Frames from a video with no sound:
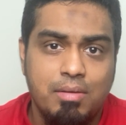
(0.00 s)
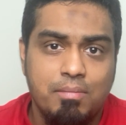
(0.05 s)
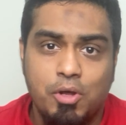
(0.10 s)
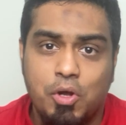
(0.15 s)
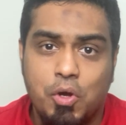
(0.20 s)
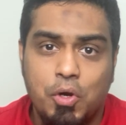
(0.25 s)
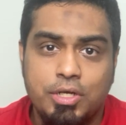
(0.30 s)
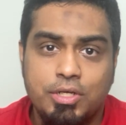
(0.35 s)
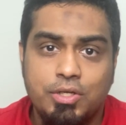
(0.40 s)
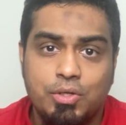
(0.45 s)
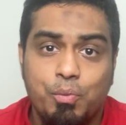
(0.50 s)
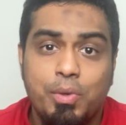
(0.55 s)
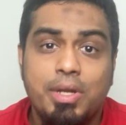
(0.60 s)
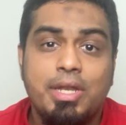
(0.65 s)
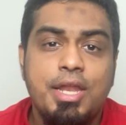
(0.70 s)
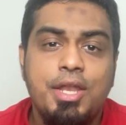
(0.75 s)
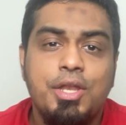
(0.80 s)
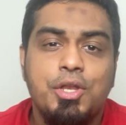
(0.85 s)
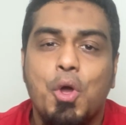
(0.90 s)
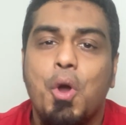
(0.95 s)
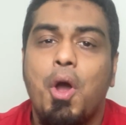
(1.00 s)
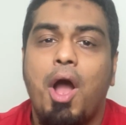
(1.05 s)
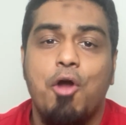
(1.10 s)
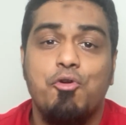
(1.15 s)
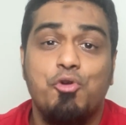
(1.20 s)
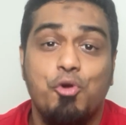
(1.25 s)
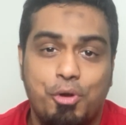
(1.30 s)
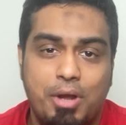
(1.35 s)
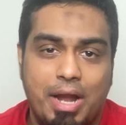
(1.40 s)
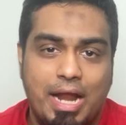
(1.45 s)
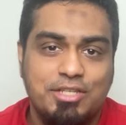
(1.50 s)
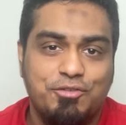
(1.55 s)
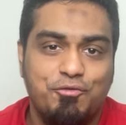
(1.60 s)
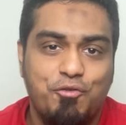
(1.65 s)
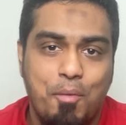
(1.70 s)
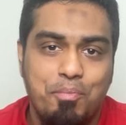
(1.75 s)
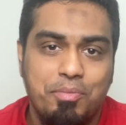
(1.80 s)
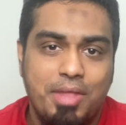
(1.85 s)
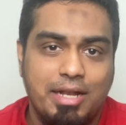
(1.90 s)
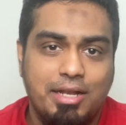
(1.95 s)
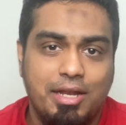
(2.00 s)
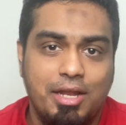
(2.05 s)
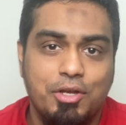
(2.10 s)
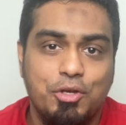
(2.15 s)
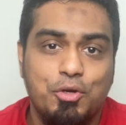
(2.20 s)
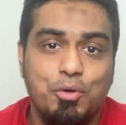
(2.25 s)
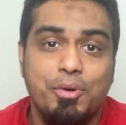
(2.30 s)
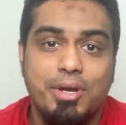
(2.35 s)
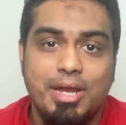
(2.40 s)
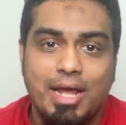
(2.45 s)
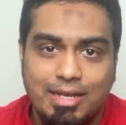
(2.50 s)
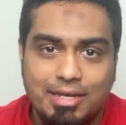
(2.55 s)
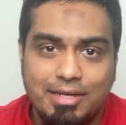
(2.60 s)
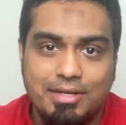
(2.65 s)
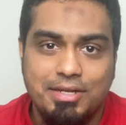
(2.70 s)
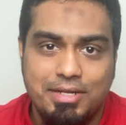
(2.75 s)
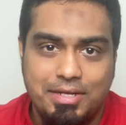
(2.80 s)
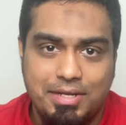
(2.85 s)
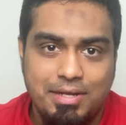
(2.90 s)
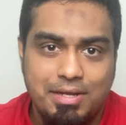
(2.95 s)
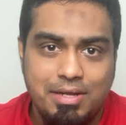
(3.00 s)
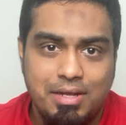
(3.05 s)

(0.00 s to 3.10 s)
because we didn't know how to transform that into reality.